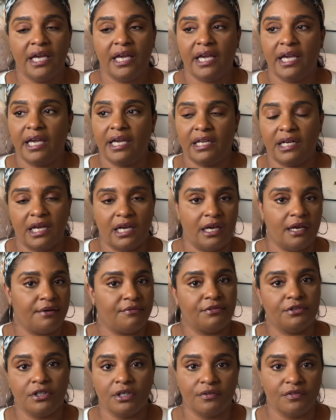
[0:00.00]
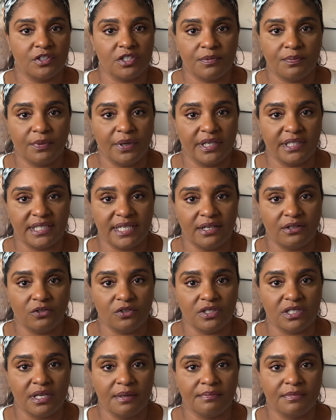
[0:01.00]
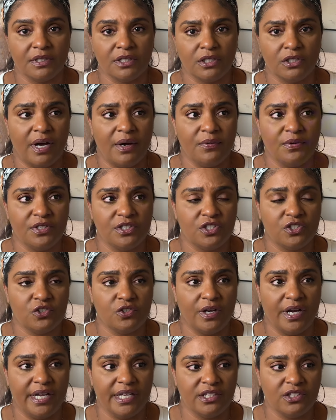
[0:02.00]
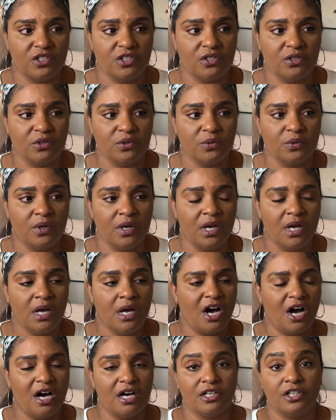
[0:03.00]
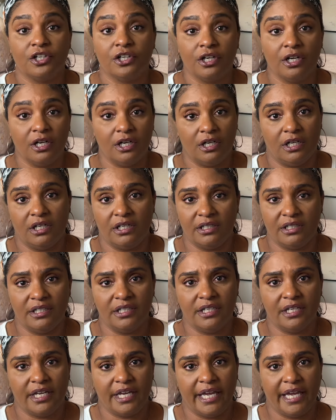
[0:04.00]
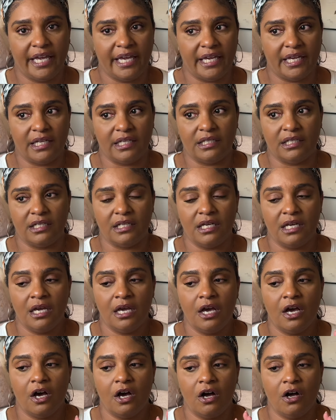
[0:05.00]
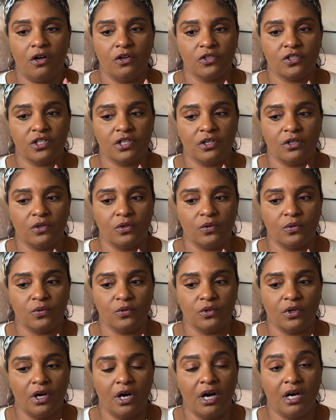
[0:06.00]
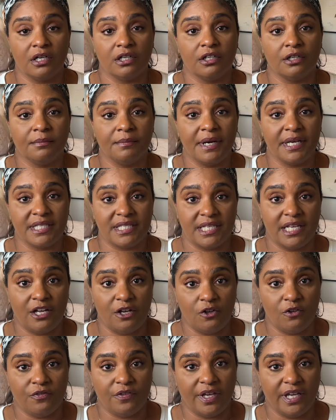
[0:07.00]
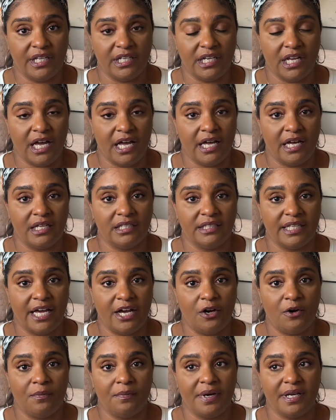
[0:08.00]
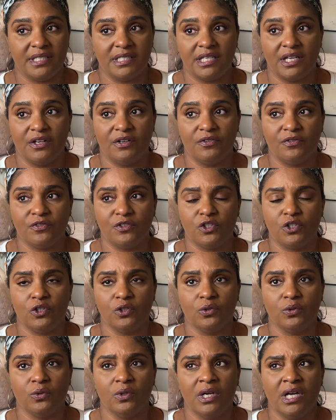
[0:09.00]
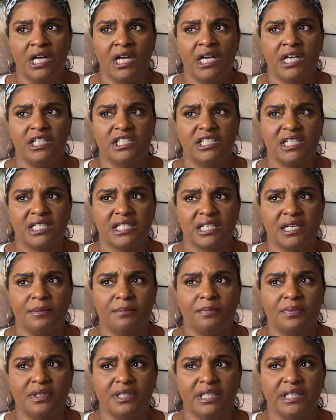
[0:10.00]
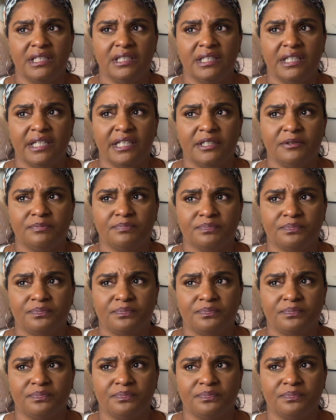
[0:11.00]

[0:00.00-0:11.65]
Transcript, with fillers: and I have a nervous breakdown or something. I was trying to honor her and also honor myself and not allow myself to just completely